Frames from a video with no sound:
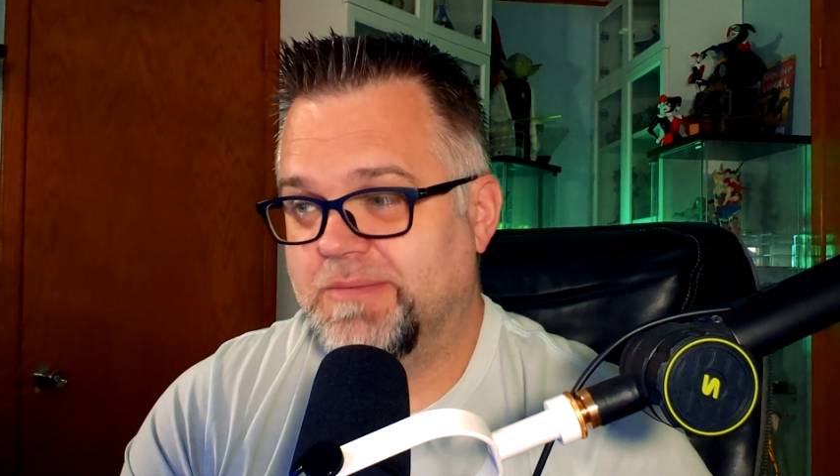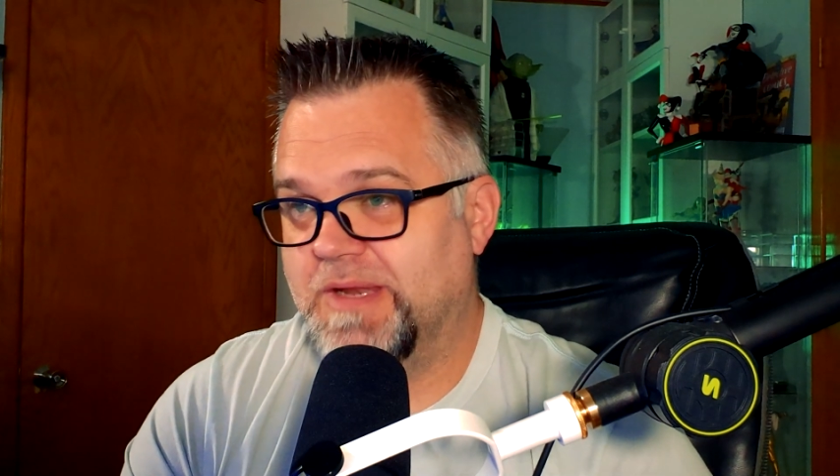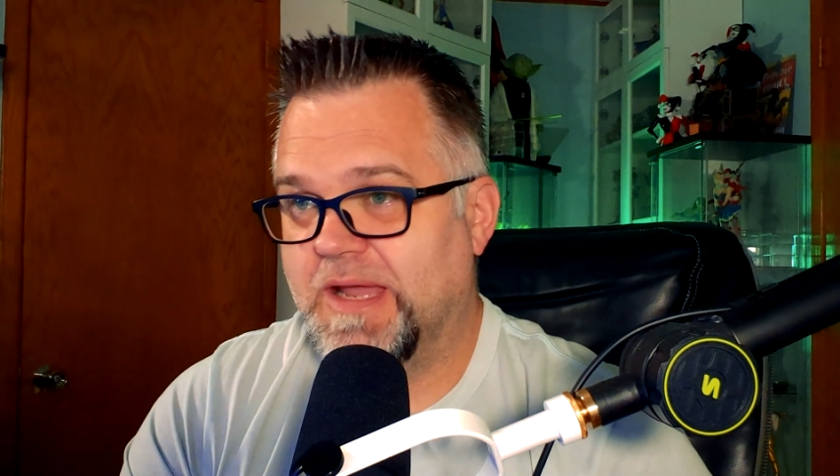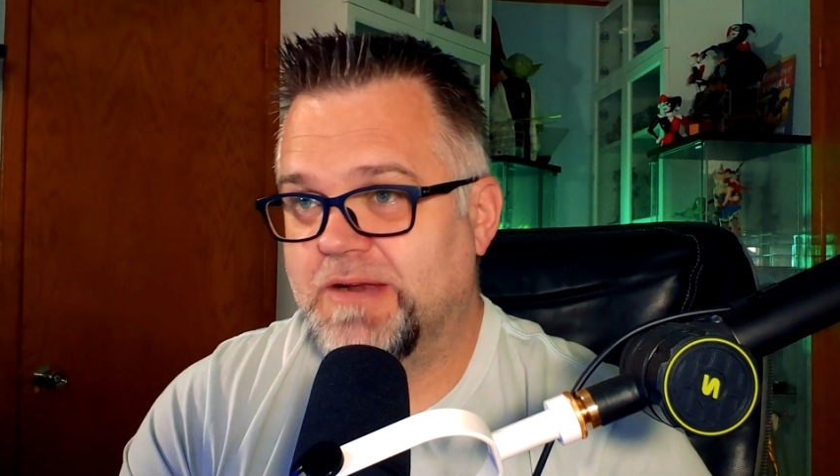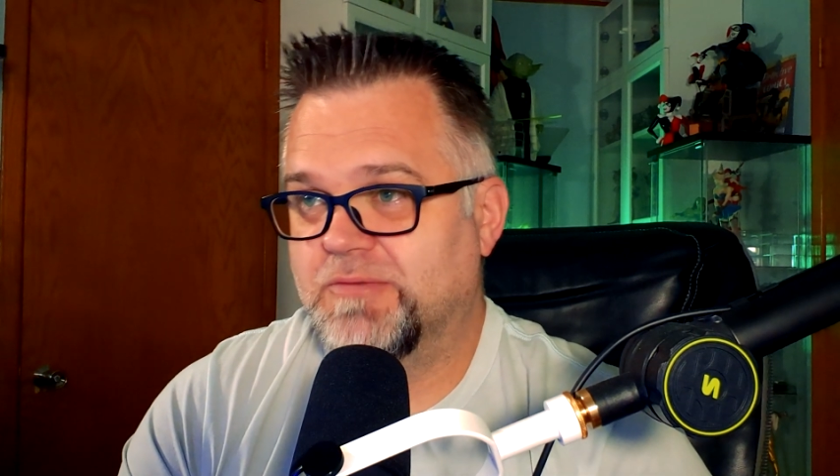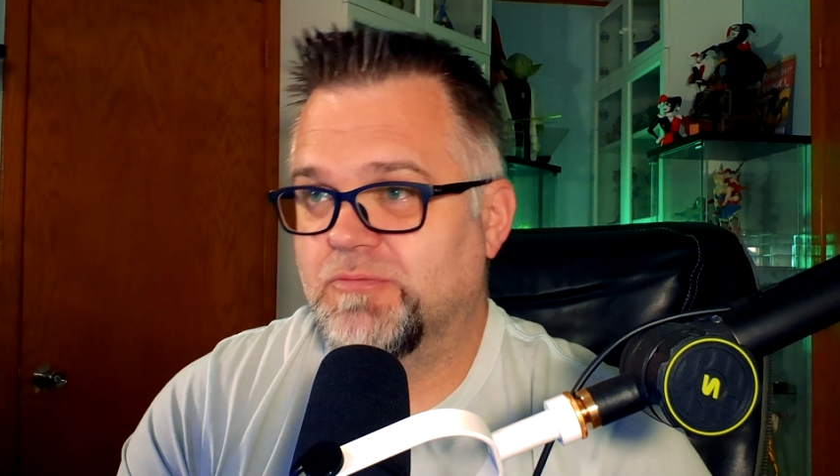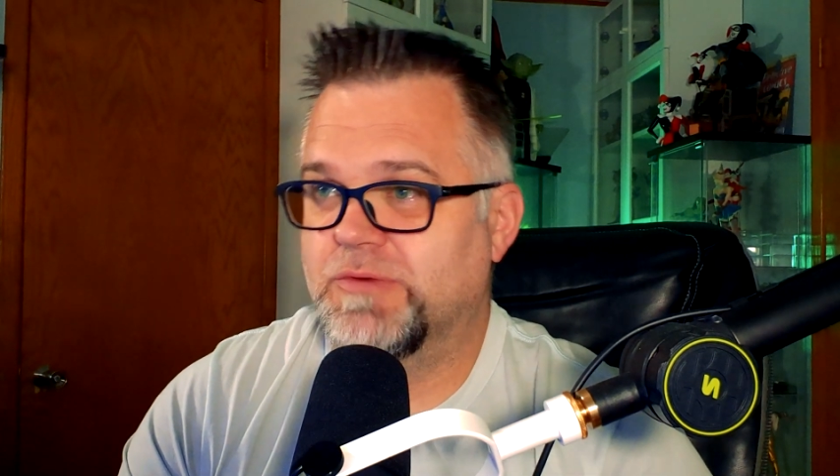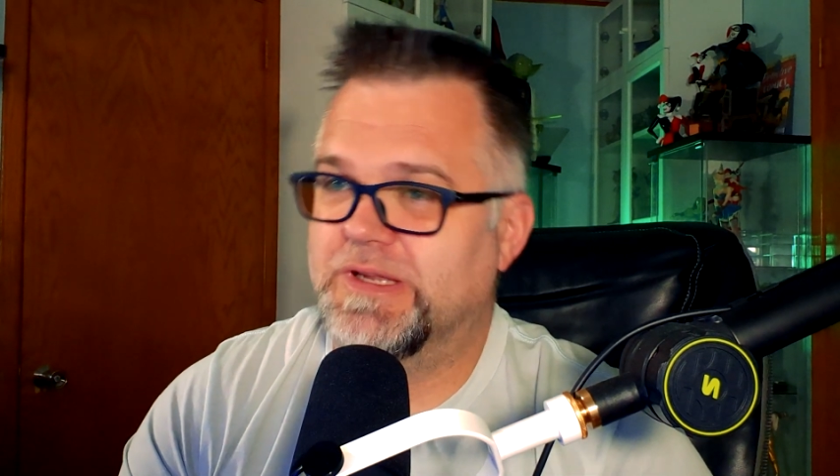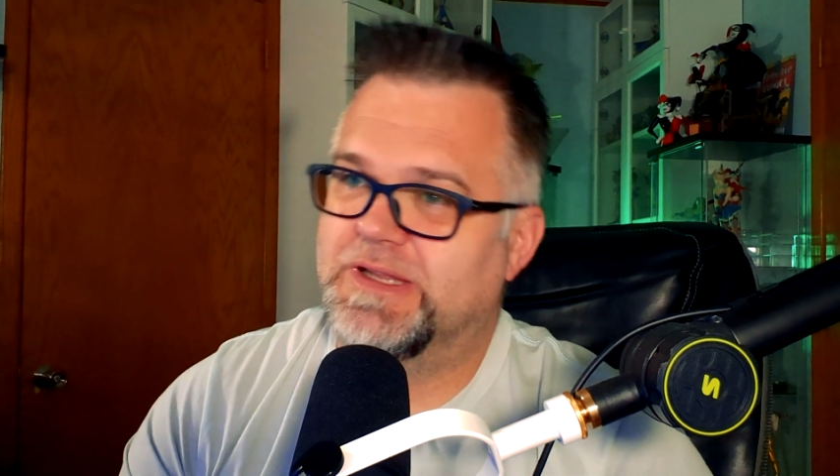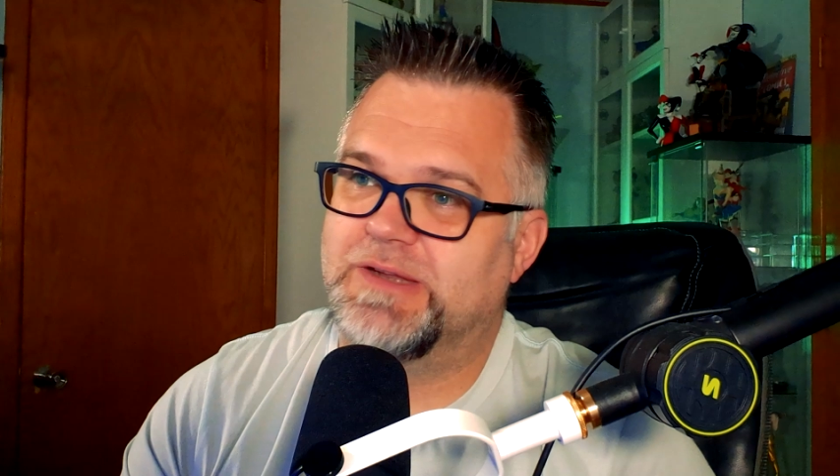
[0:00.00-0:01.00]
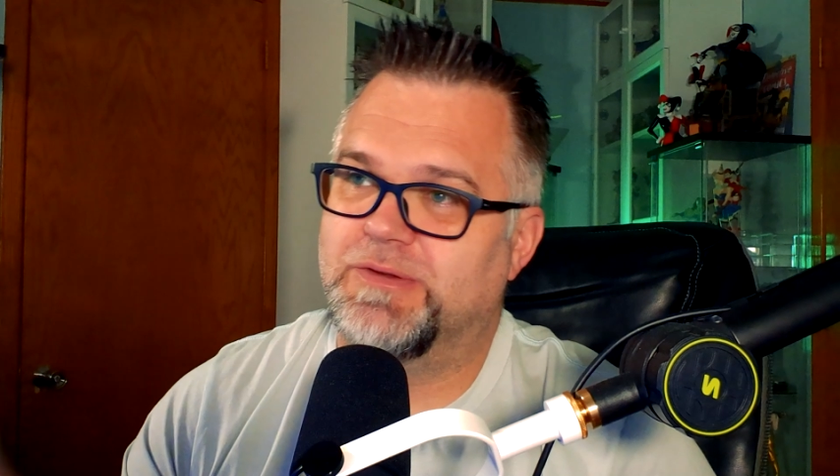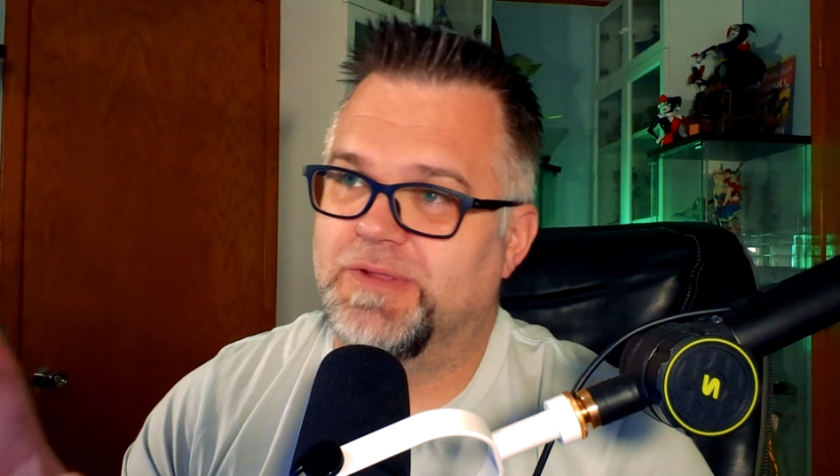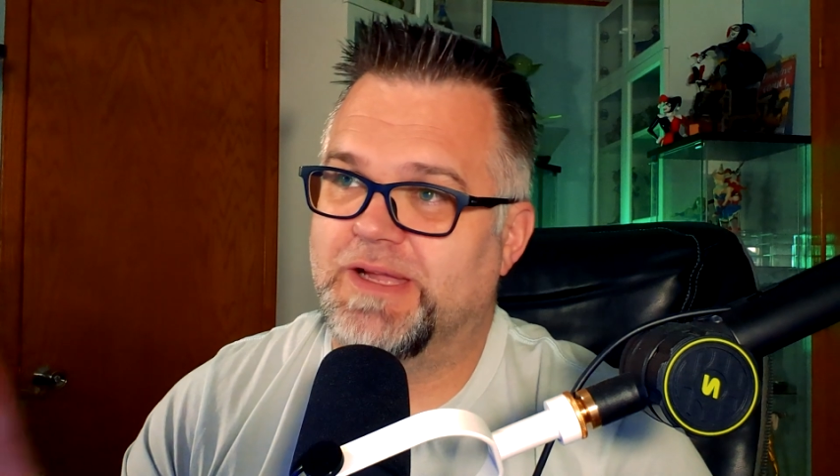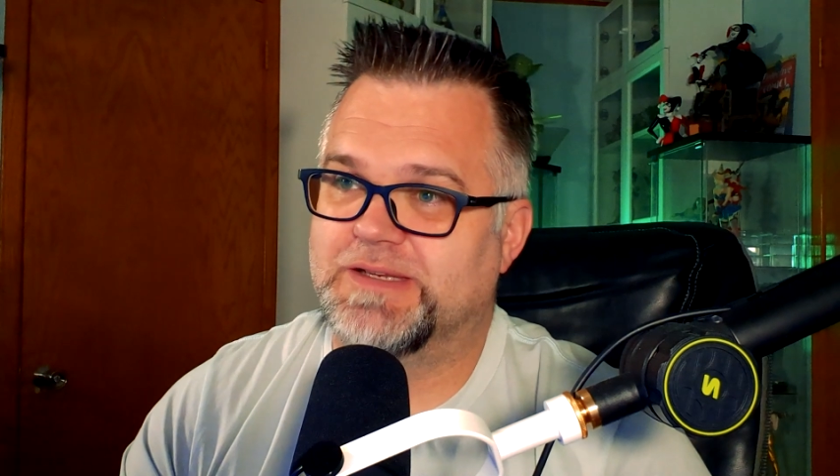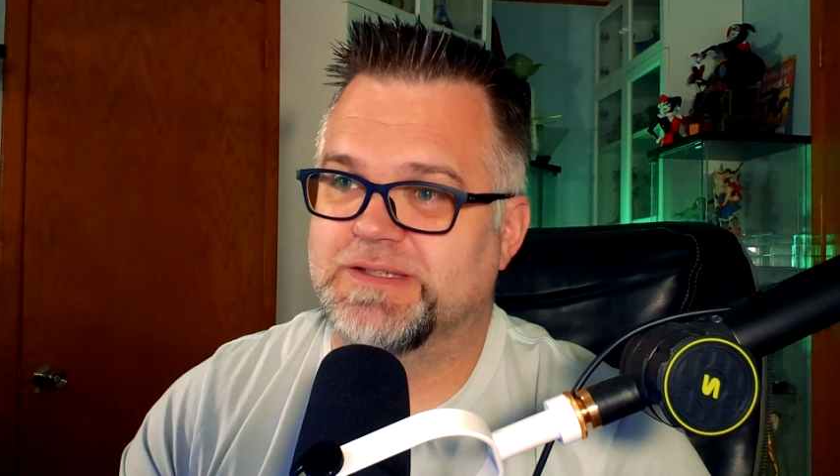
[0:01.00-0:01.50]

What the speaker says: I mean, I don't really like